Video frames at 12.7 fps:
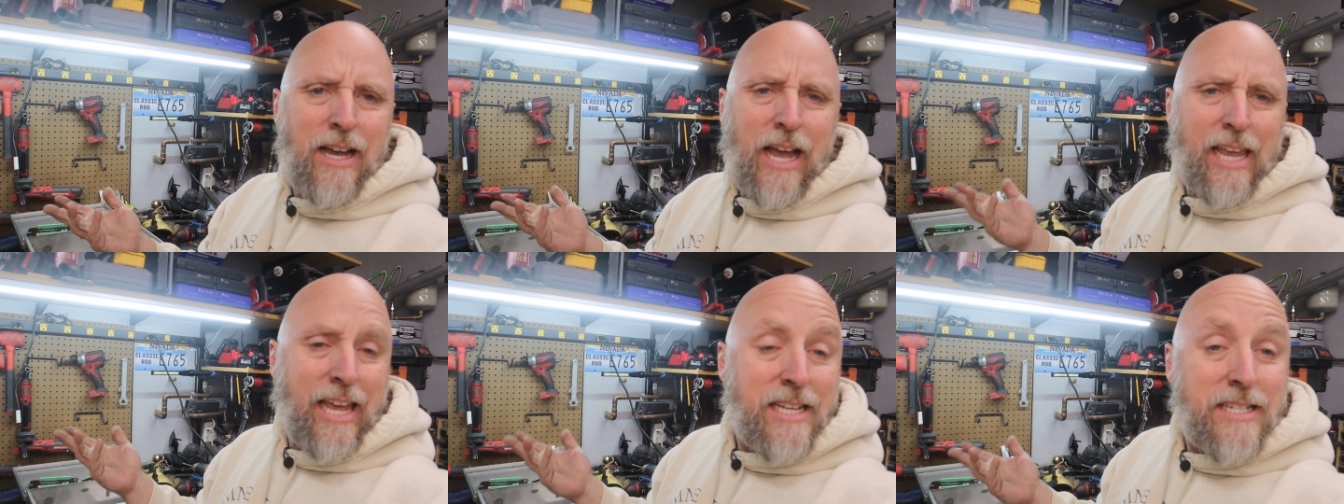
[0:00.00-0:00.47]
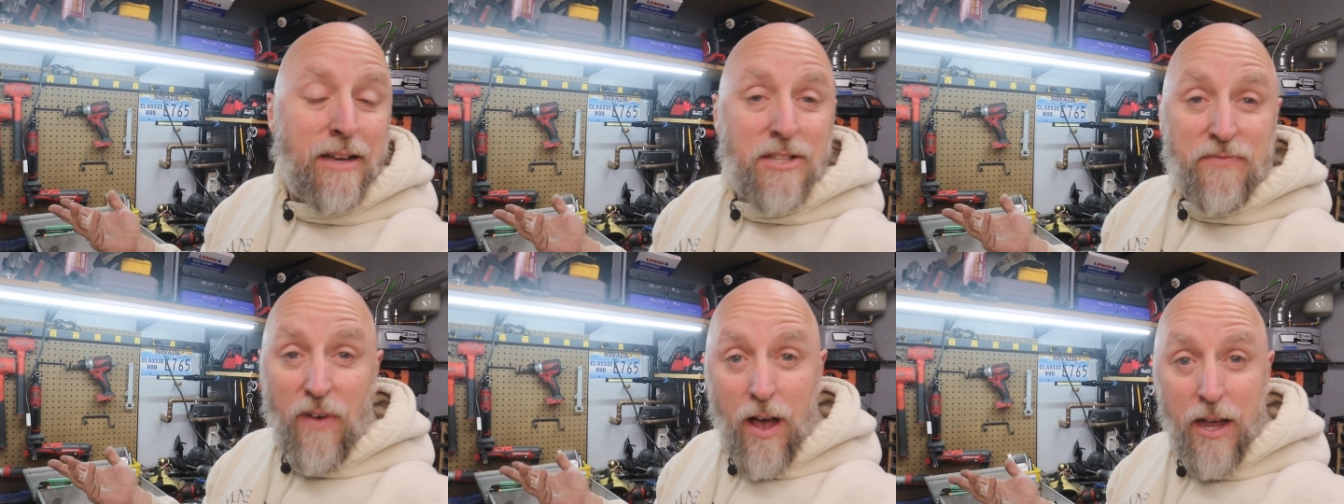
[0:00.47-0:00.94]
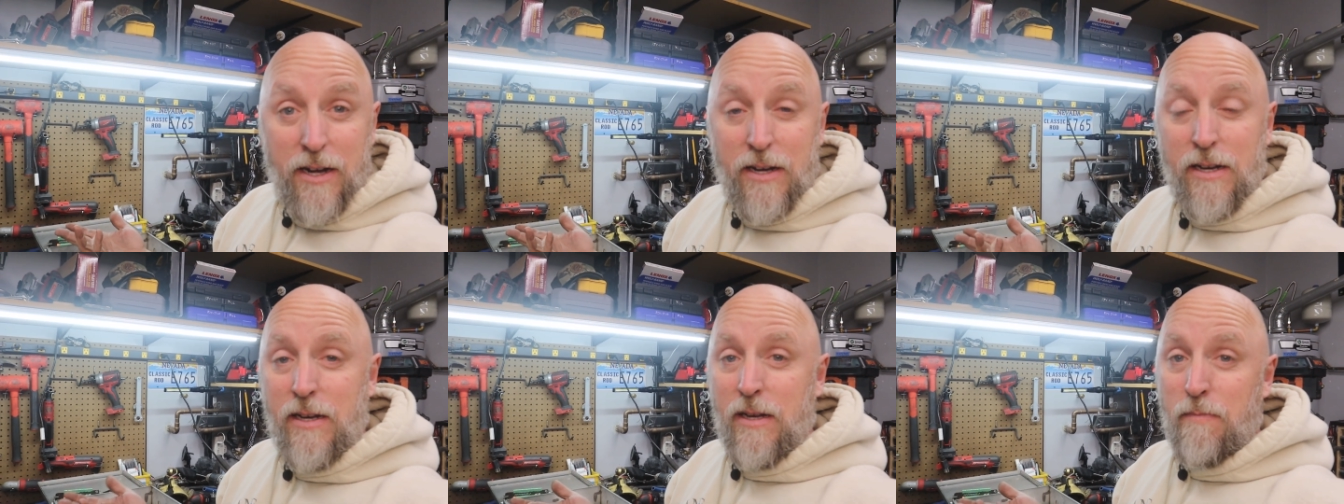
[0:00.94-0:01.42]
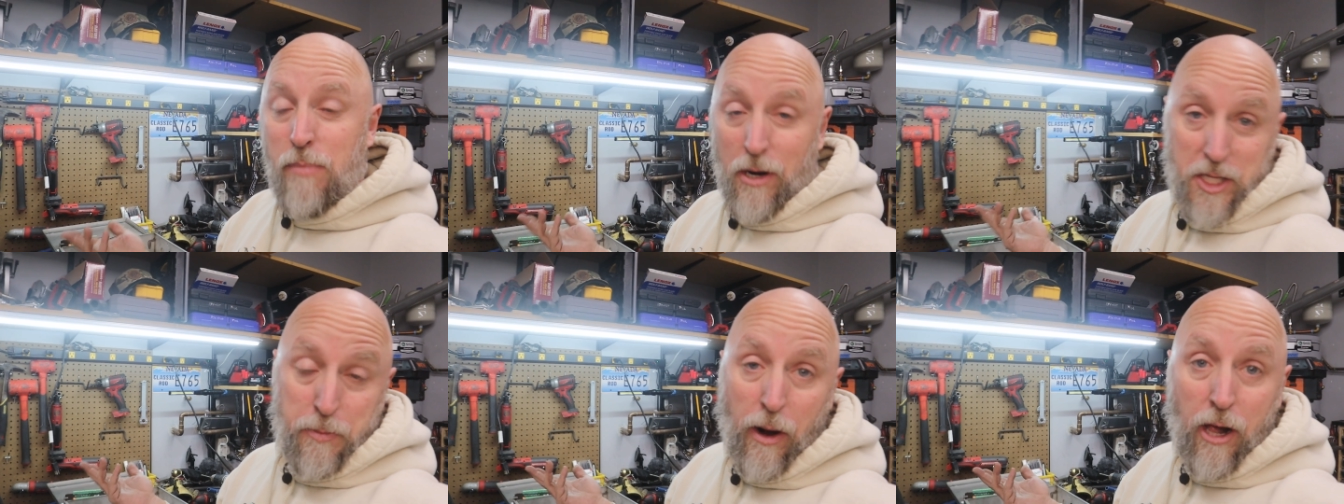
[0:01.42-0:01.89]
I guess that's fine.
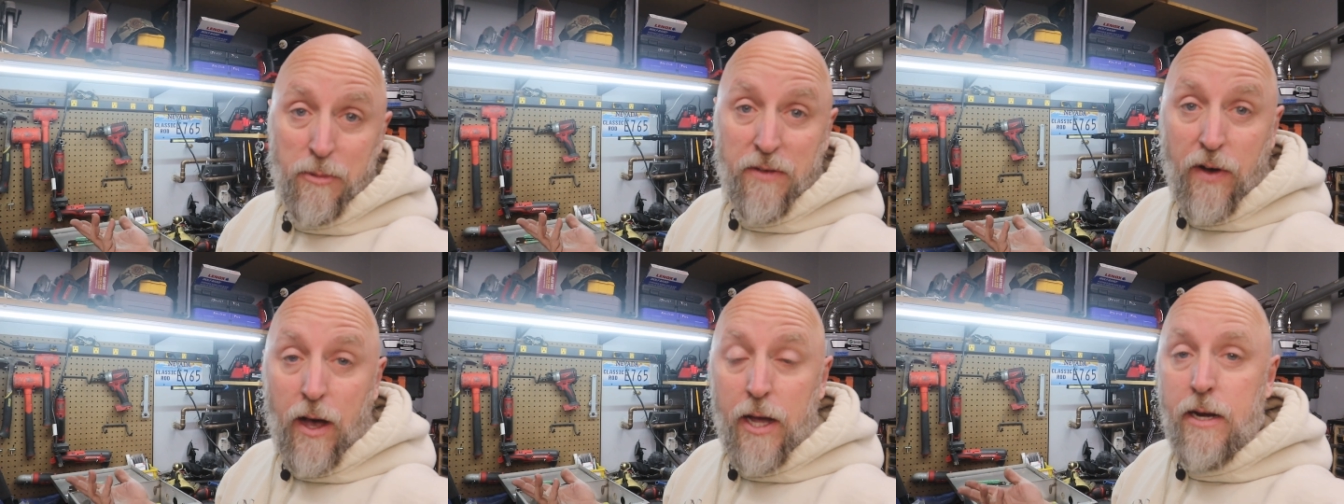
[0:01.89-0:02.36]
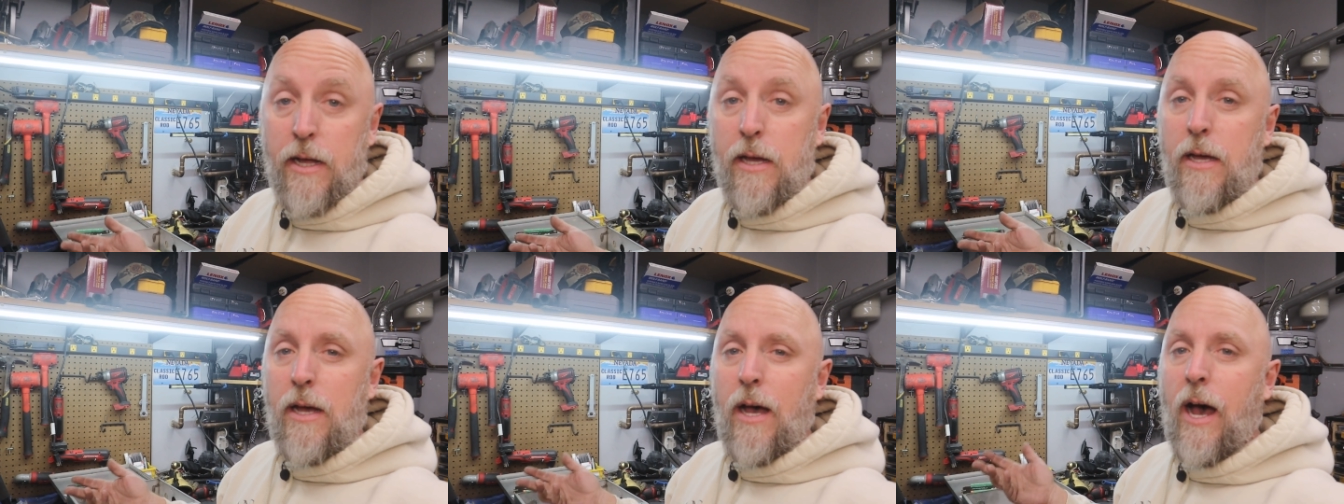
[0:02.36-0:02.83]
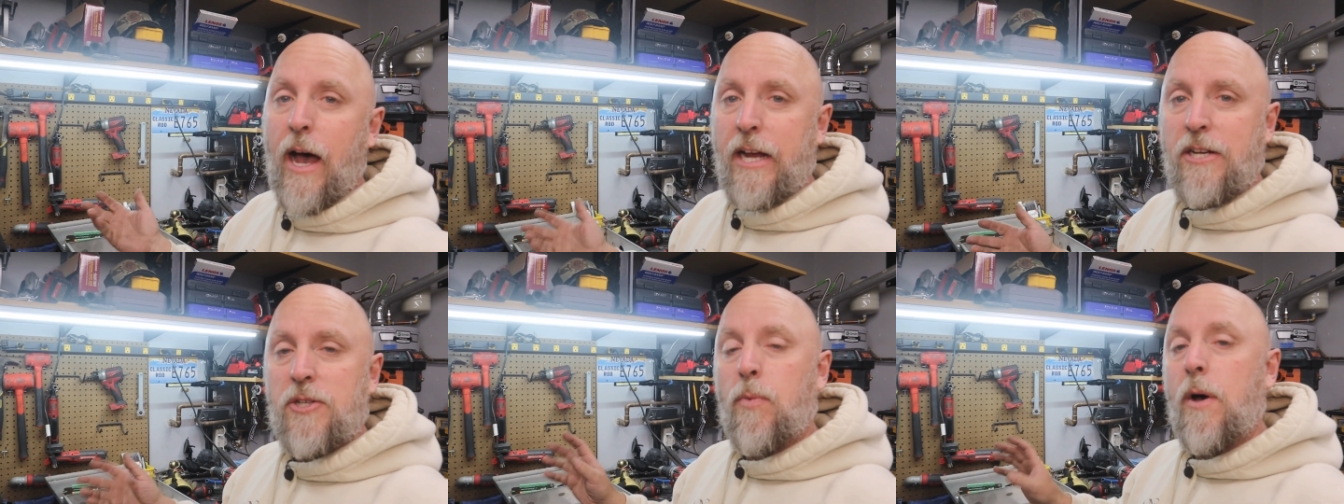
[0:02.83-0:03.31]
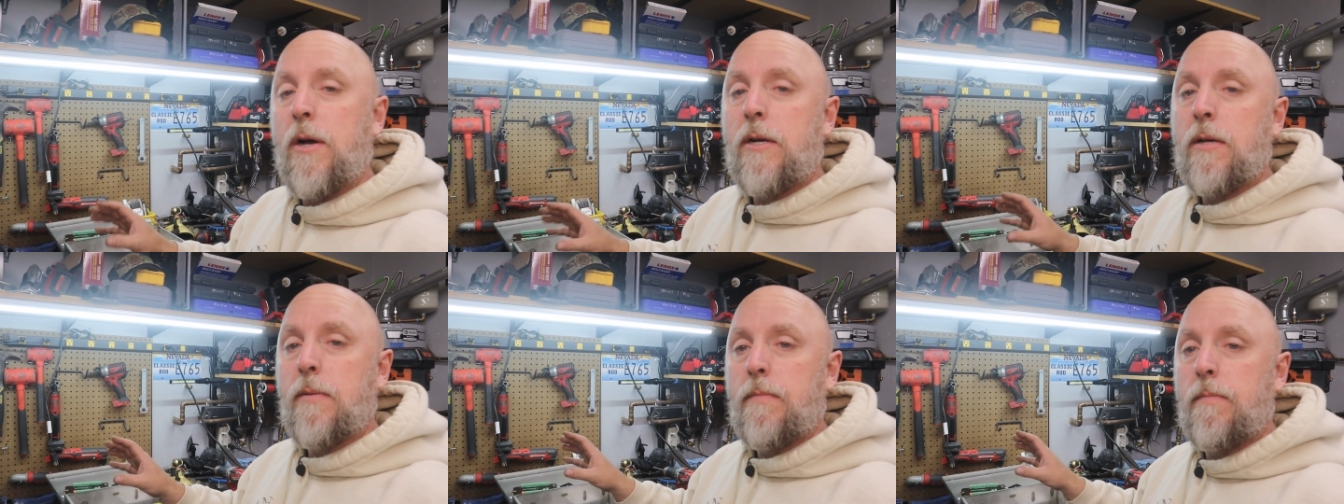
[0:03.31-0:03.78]
It's probably fine. I just
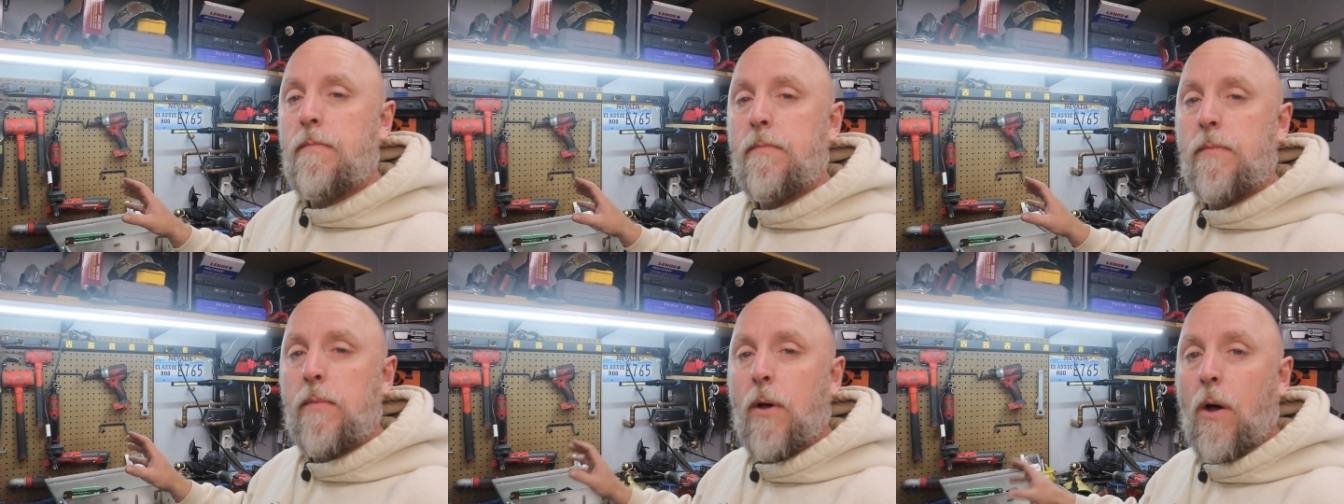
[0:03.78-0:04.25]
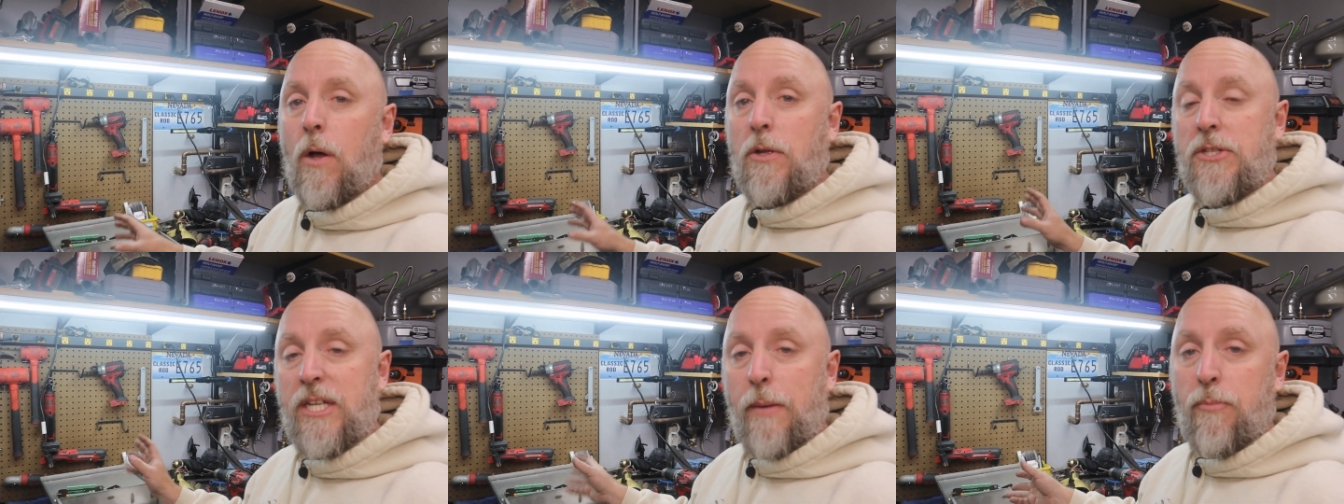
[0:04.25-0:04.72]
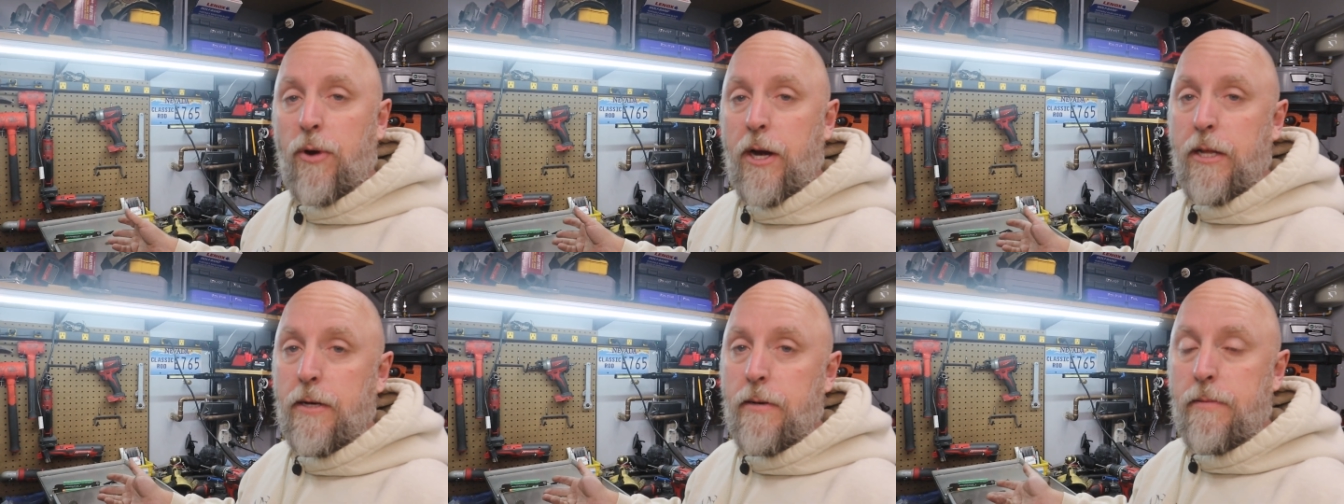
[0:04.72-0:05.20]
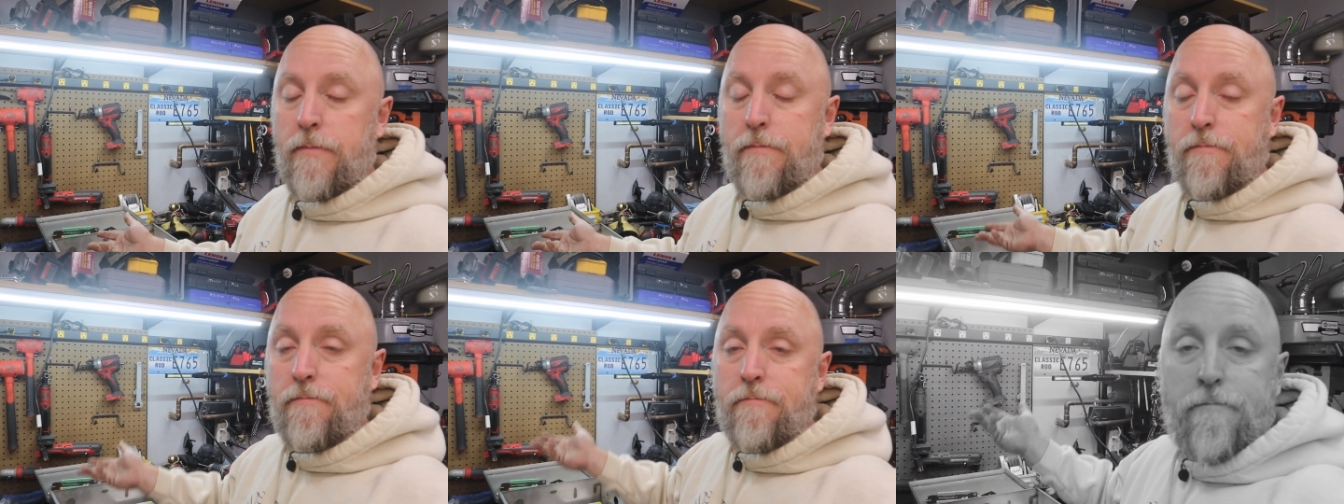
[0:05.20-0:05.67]
wanted them all separated.
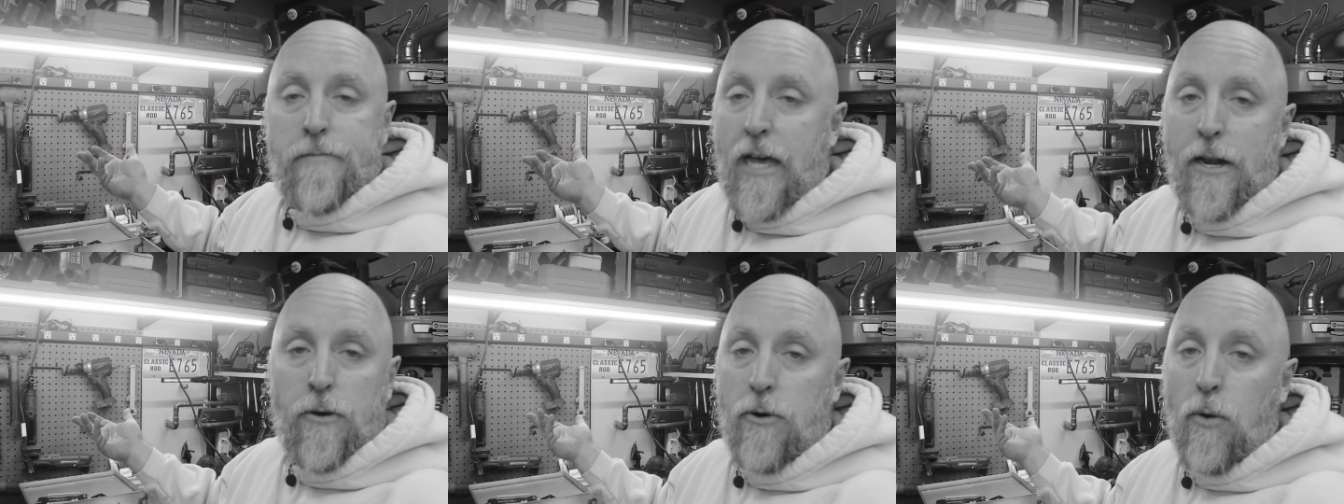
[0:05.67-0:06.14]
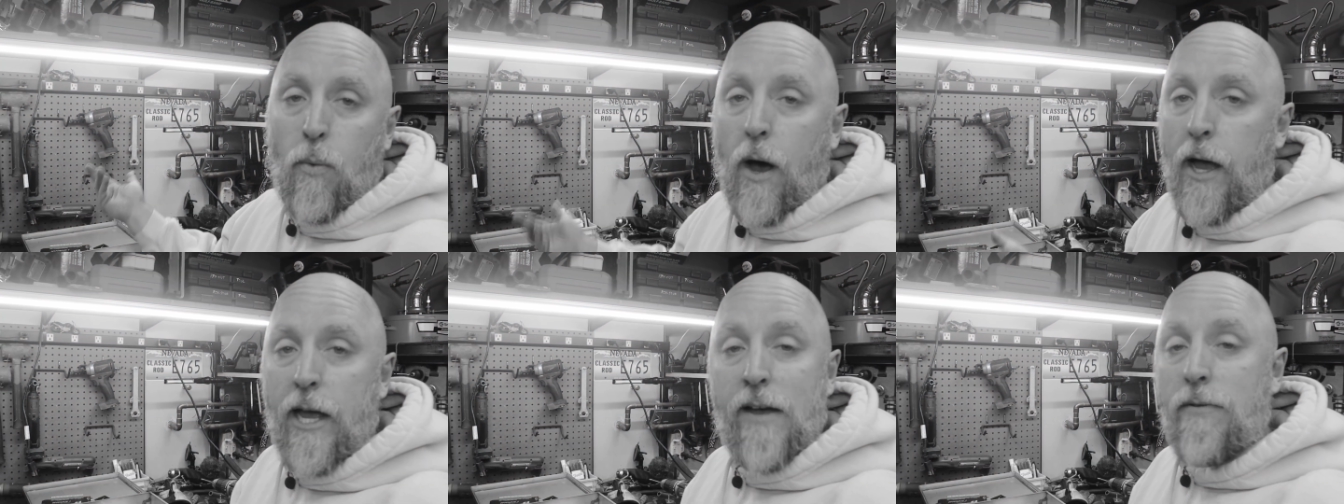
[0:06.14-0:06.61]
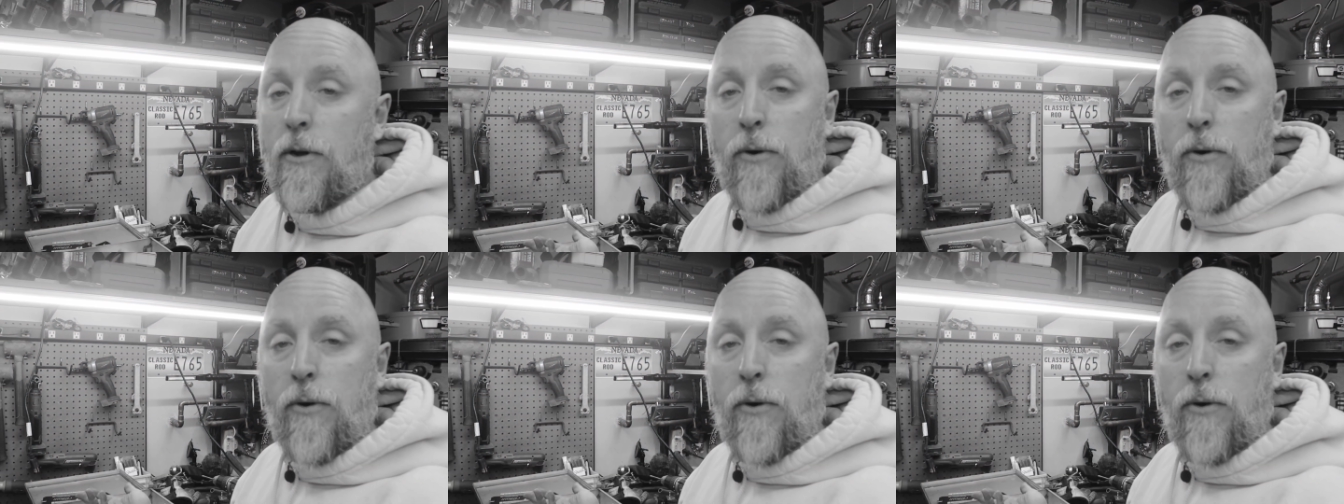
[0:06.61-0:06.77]
I don't know why. I